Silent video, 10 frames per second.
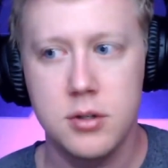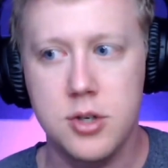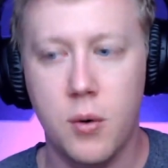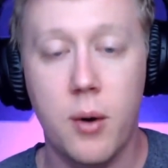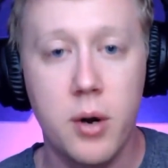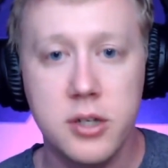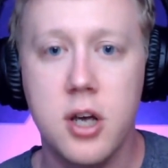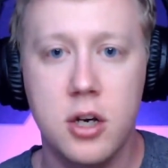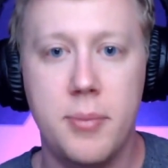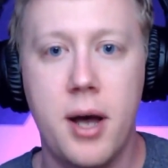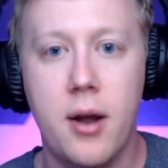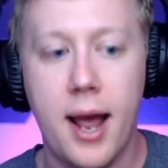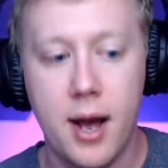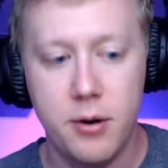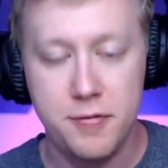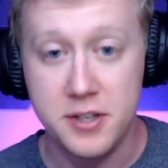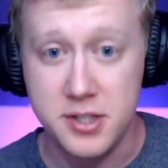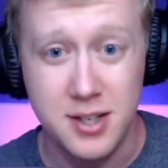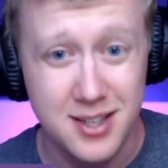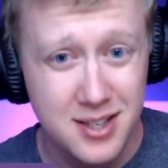So I want to talk about how it
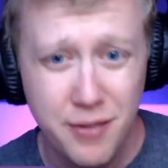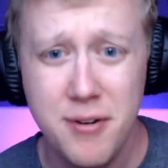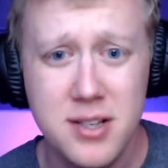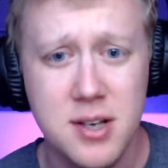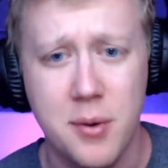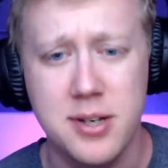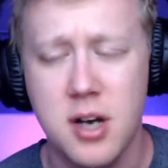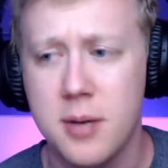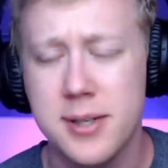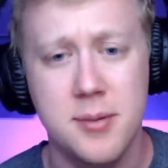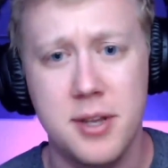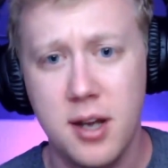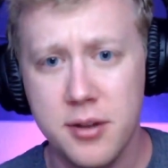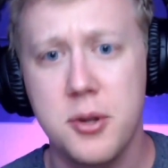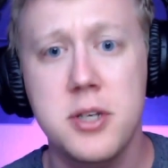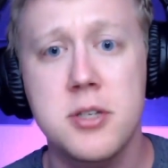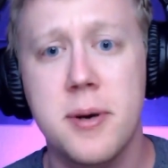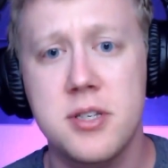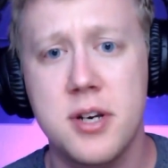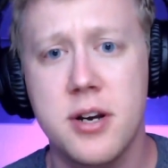fits into the defense. I want to talk about some of the other things
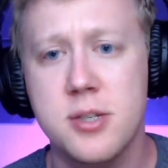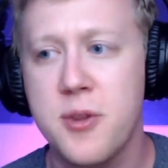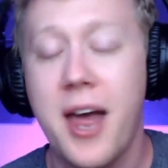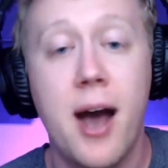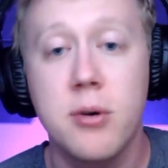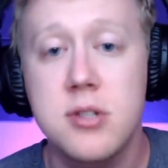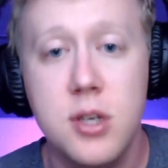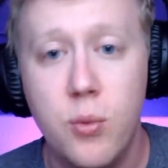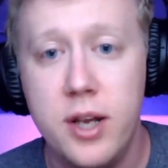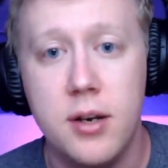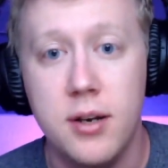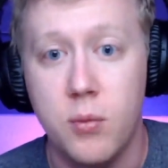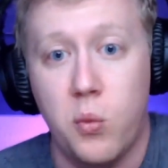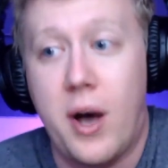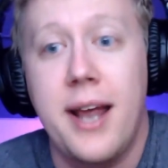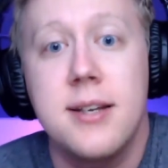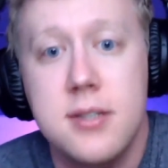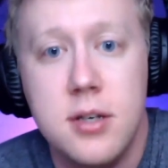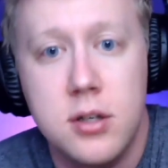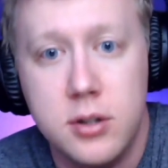about Za'Darius Smith. How does he win? Why
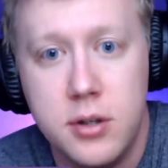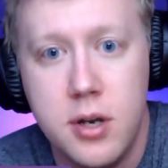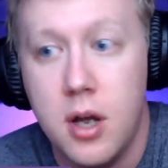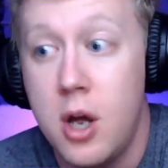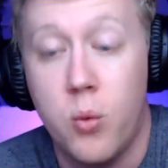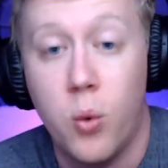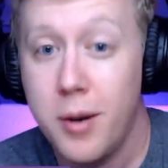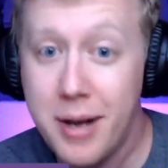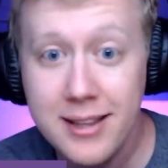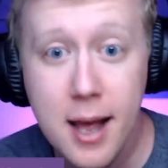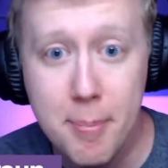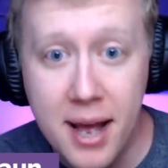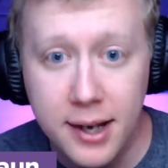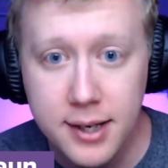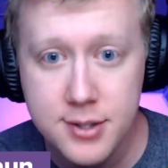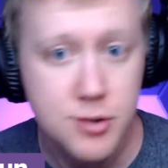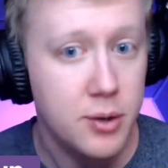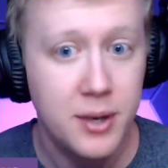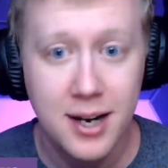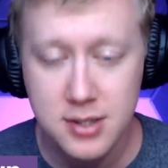is he good? What about that back
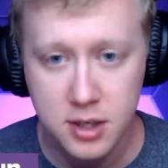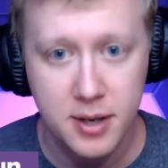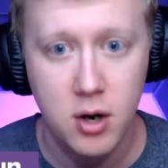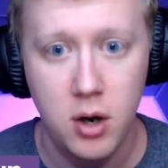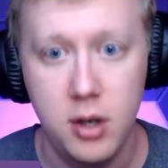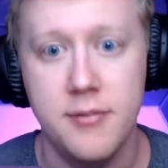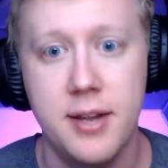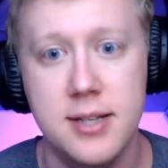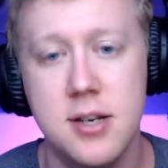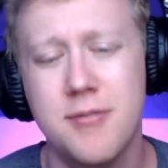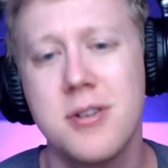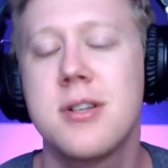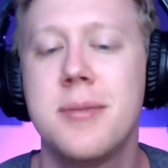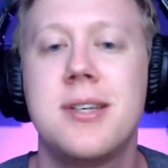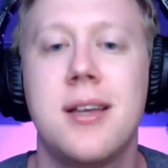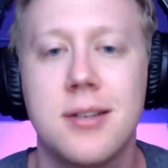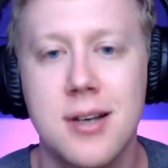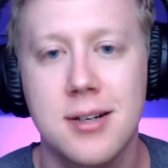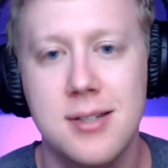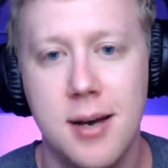injury? We got to talk about all of that stuff. First, let me
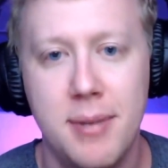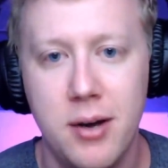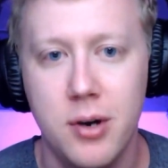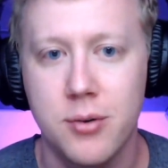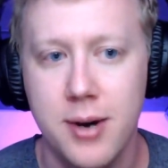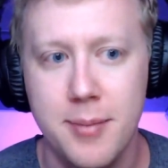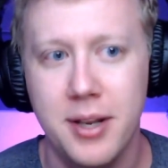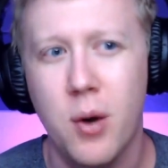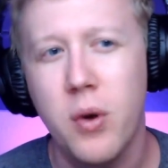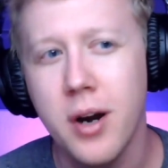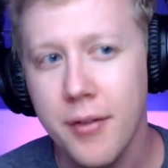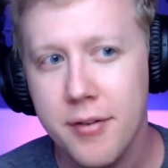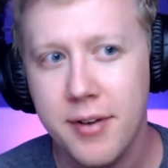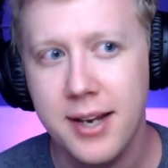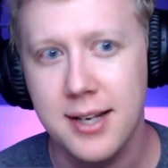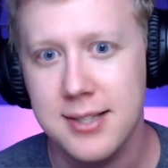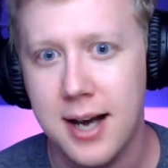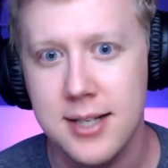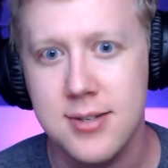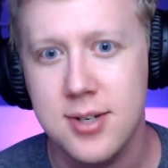talk to you about Grambling. I wonder if the Vikings'
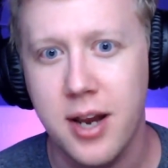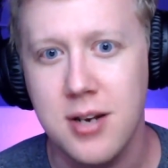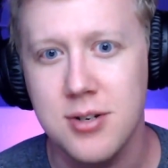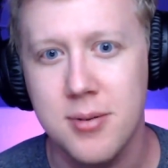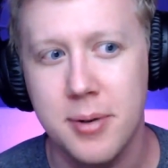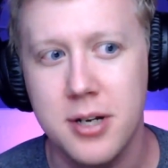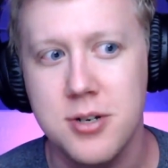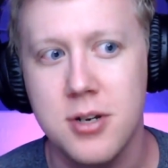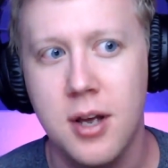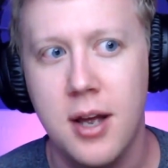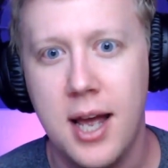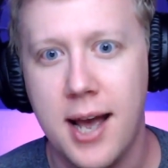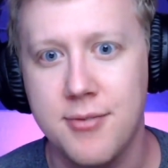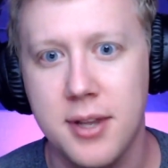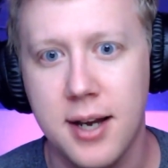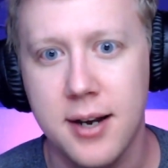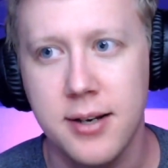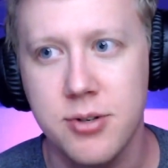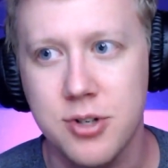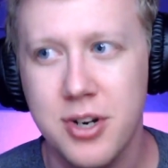odds changed a bunch after they got an
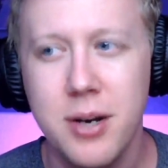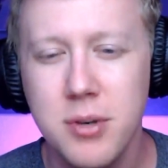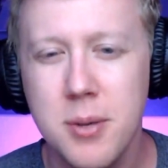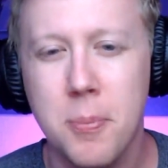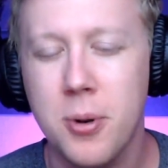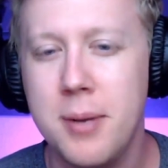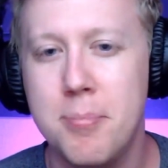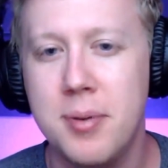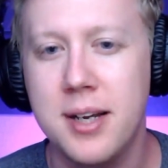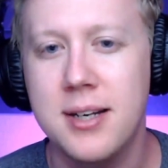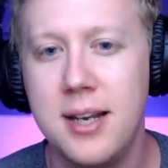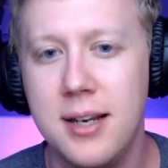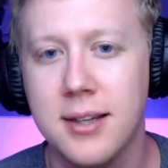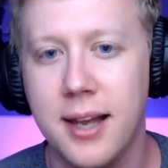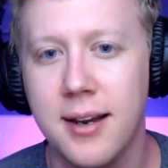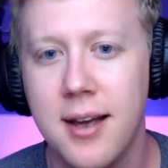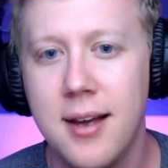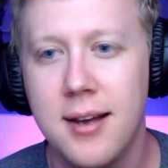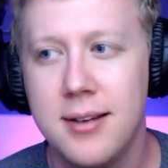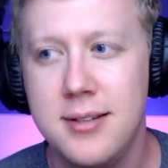edge rusher. It was a pretty big need. Like,
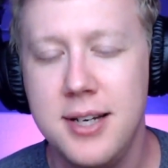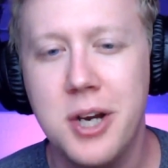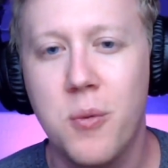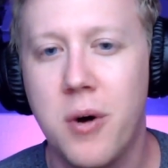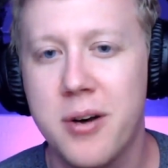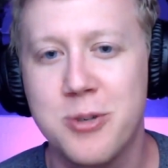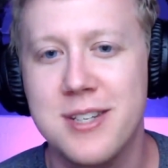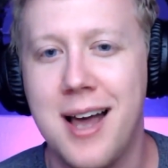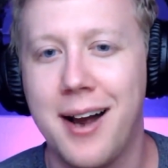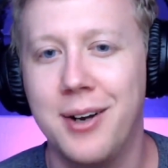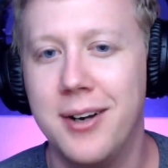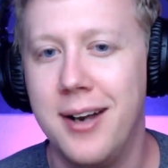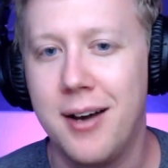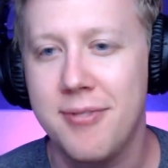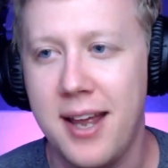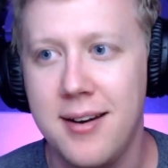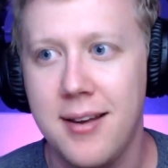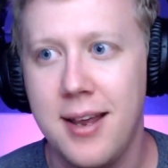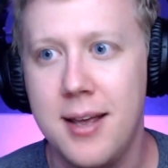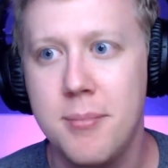DJ Wanham was not good enough,
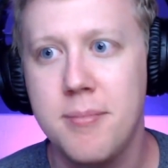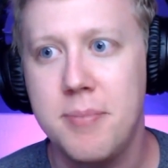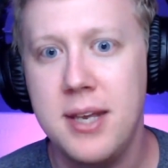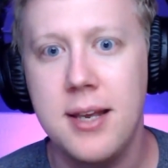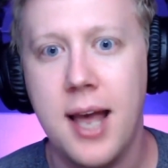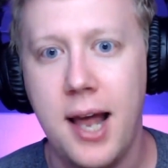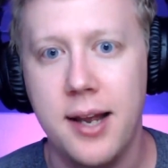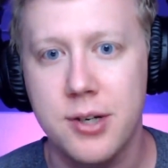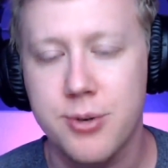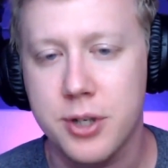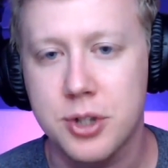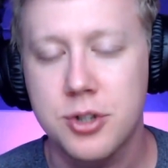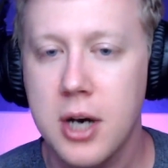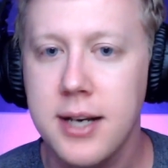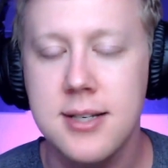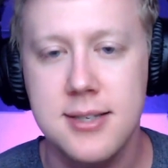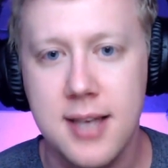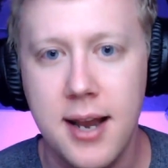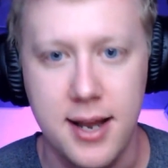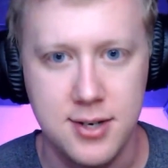and him being at edge rusher trying to
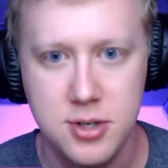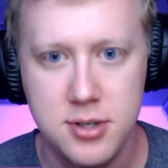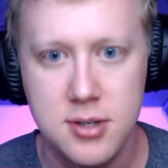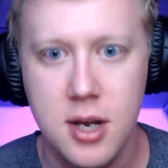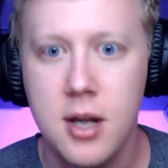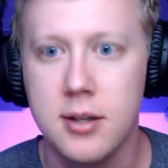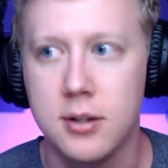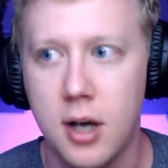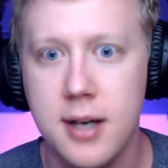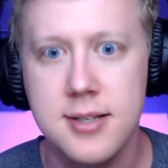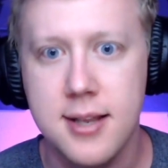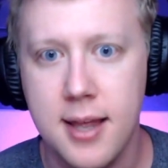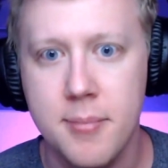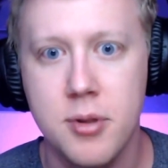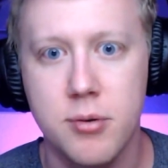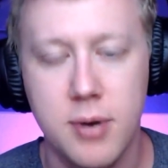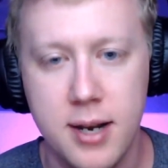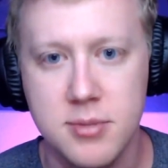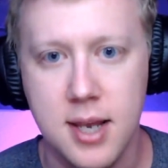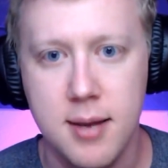set edges lost them the
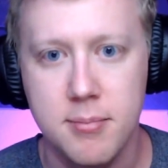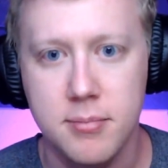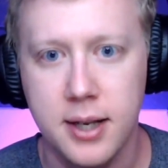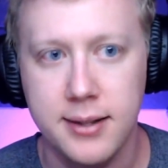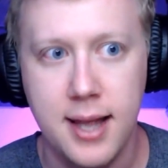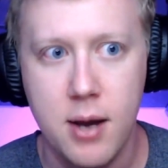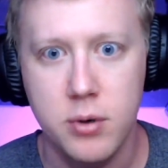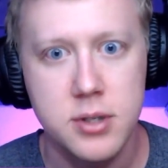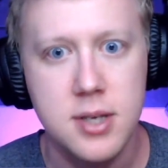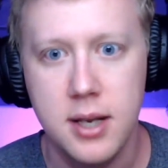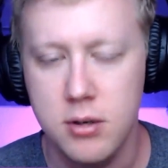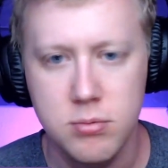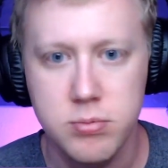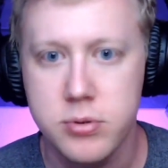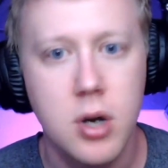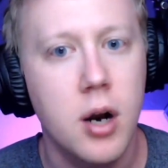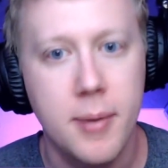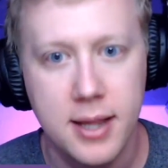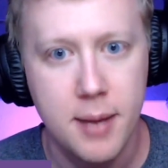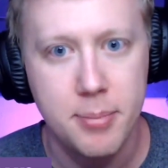Rams game. Like, that was it. You talk
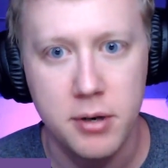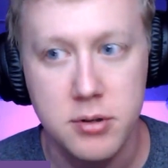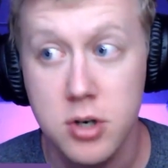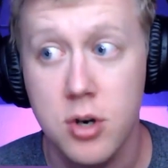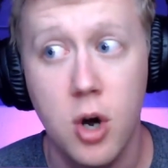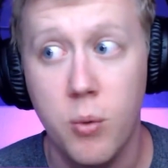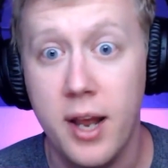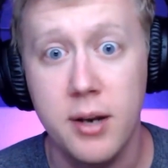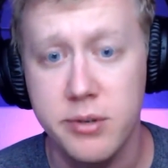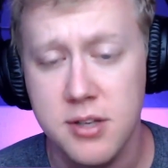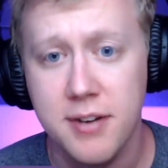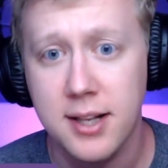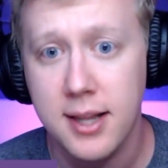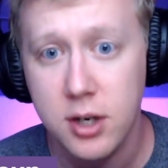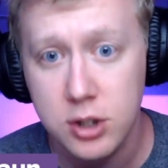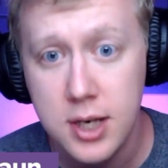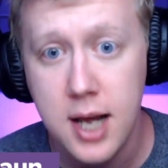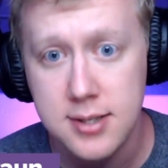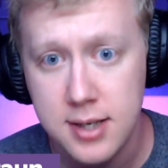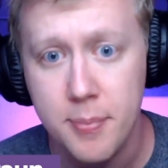about that punt return, no way. It was the fact that they could
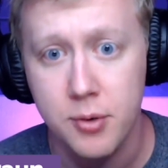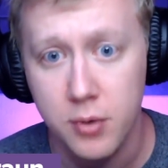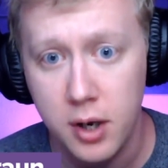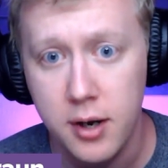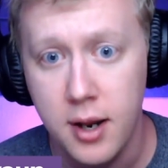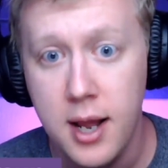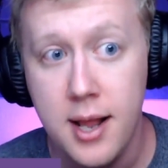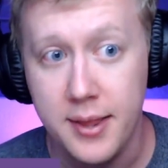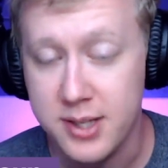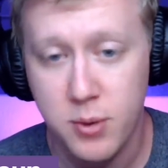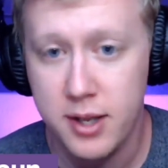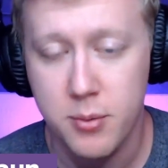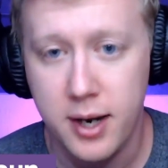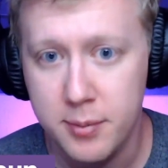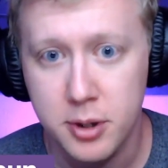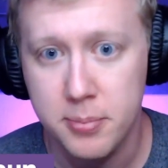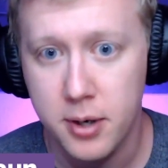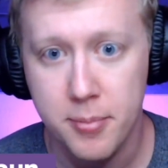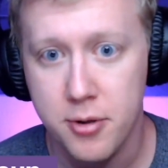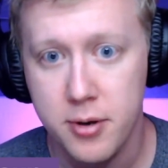not stop the run. That's why they were able to
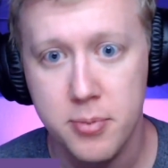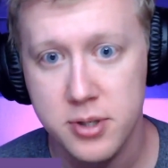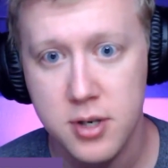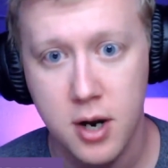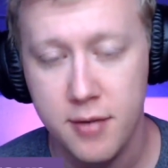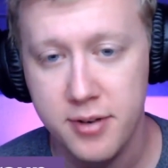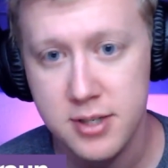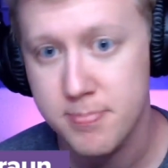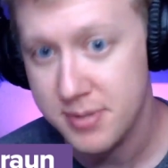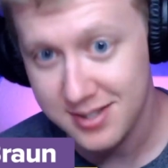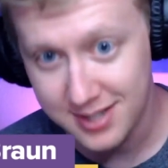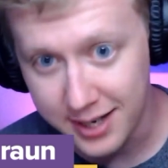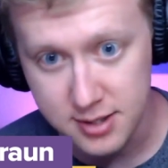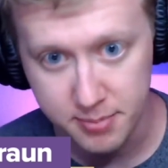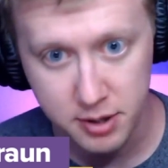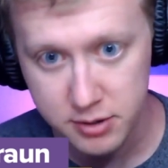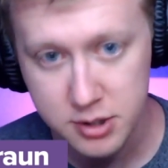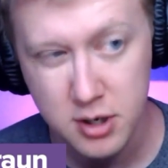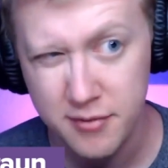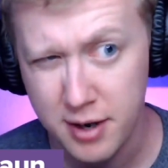put up 30 points on offense besides the punt
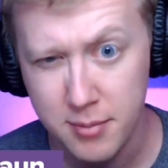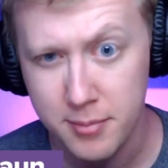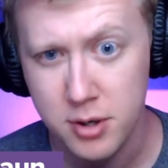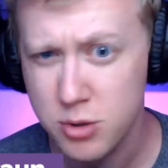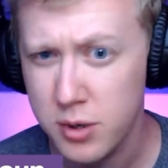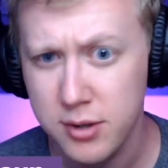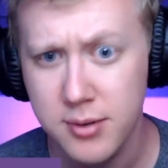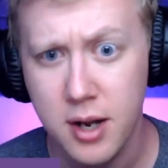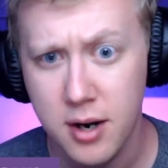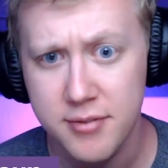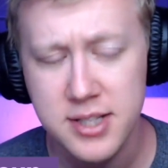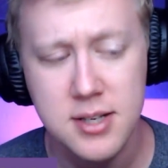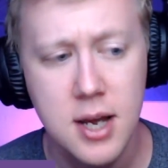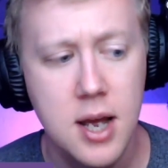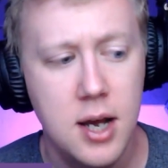return, if I remember, 23 on offense.